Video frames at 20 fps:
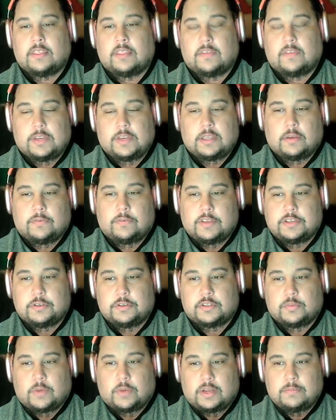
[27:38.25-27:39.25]
The video
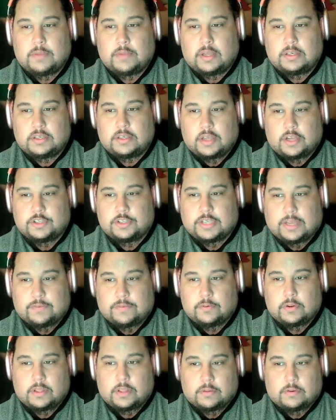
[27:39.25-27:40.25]
features one montage
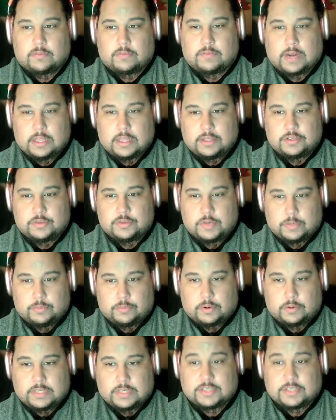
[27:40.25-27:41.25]
after another of violent
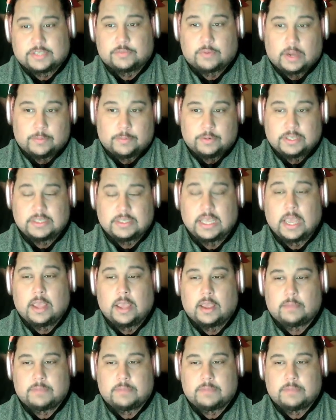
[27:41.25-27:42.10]
street protests, robberies,